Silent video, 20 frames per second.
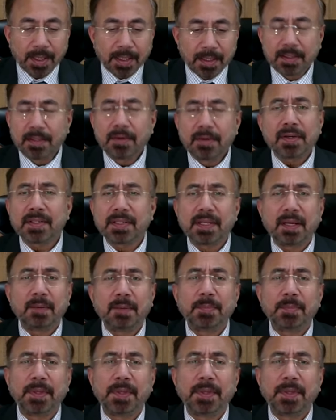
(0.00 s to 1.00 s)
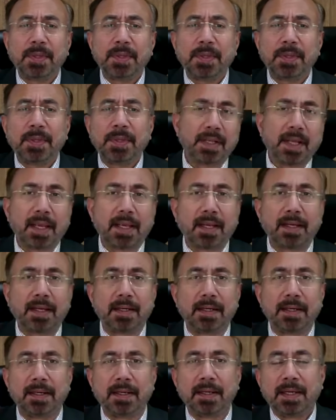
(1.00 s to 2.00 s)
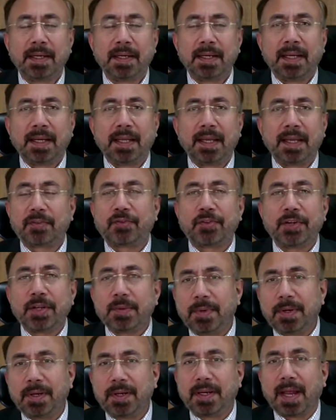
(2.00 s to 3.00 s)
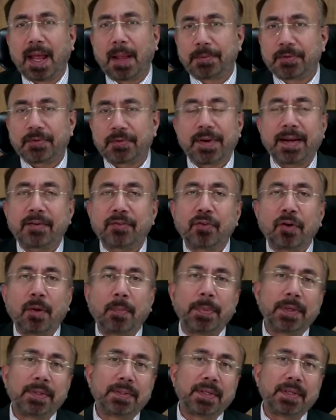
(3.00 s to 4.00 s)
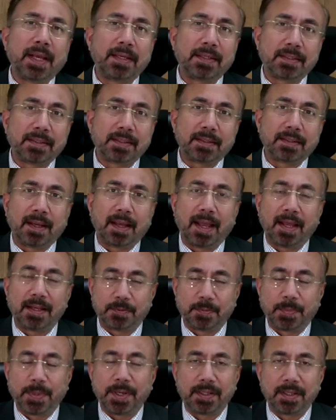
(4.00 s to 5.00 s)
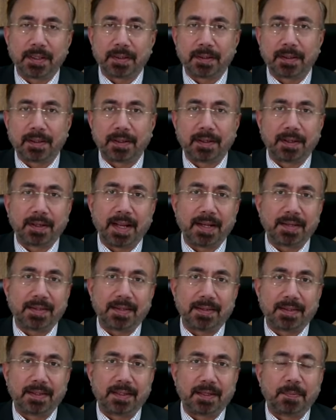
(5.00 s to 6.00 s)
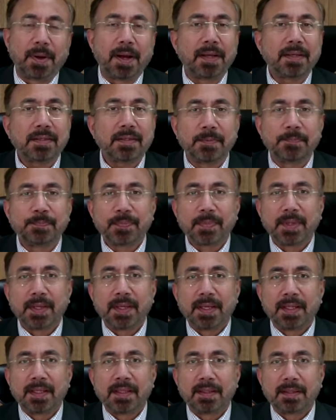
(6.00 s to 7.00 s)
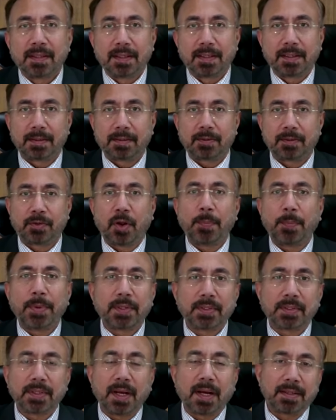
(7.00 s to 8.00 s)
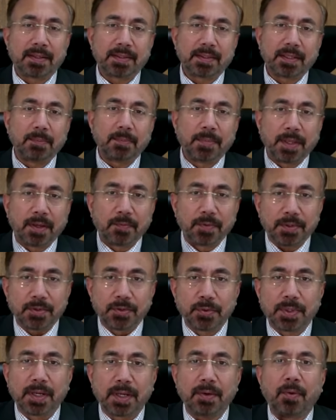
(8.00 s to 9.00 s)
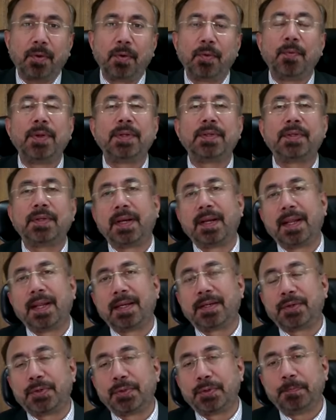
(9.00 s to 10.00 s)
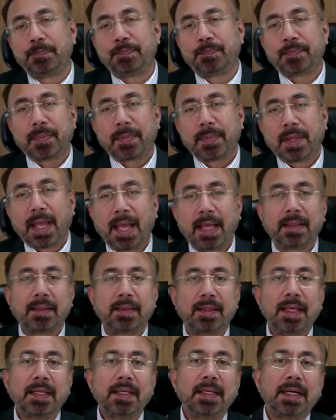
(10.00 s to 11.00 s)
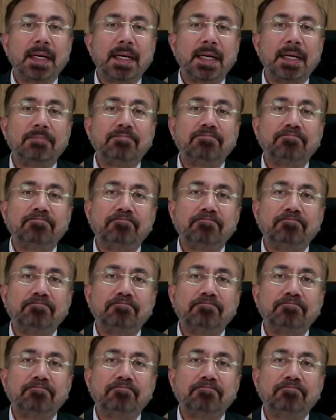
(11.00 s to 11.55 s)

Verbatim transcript: these are not something which is like uh, extremely abstract topics as has been the cases in the past. The topics are something which you can always relate to, and then uh,